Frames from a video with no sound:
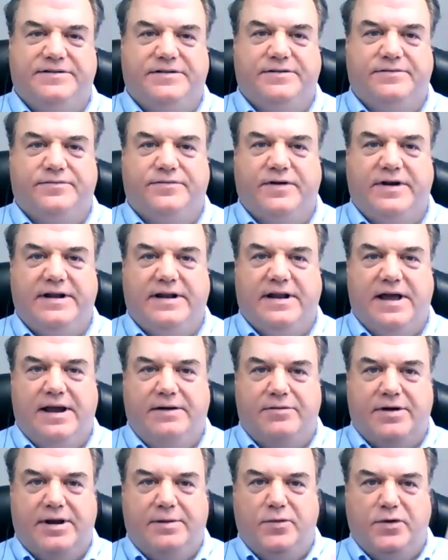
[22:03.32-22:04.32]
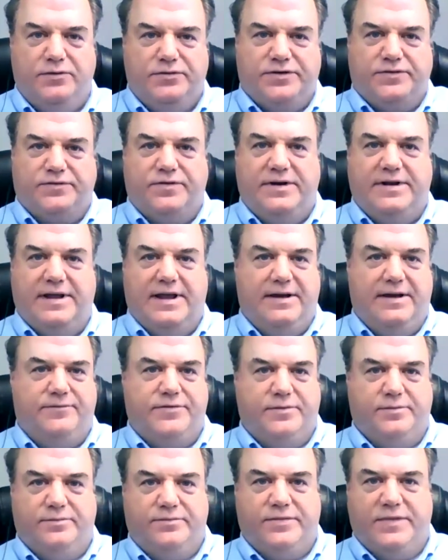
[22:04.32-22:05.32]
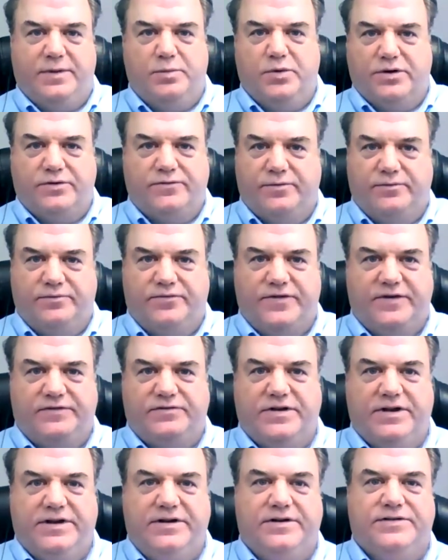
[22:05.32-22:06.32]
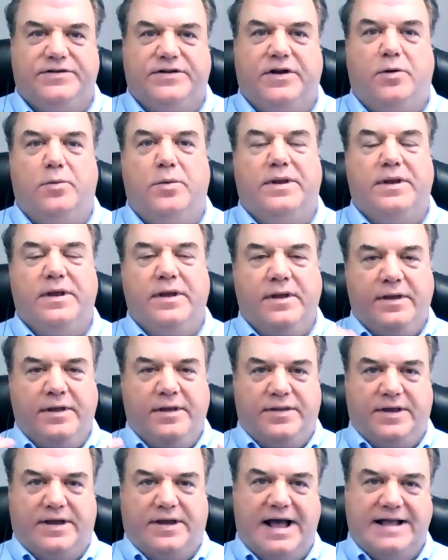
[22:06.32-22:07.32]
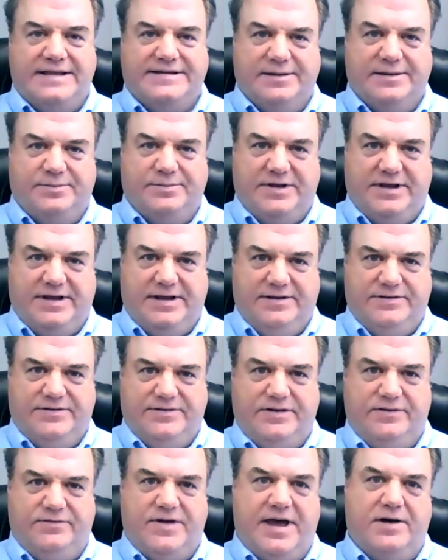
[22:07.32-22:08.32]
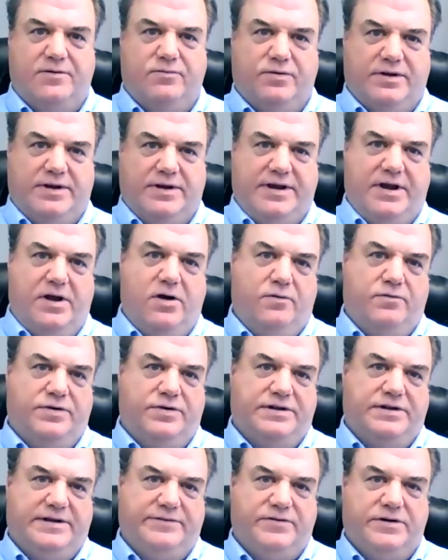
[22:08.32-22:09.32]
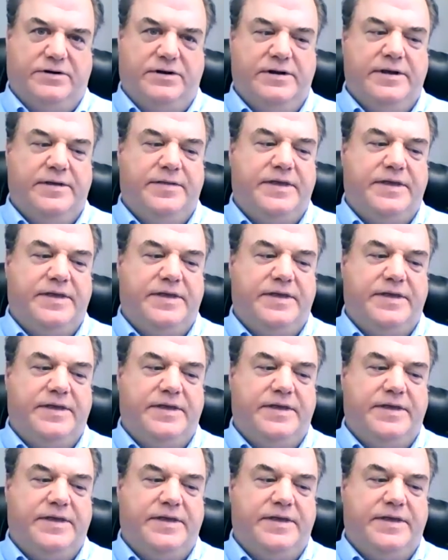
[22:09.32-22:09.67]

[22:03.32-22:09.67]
The Free Line, right? Move the Free Line, from the book from 15 years ago. But the concept is you've got to really over deliver.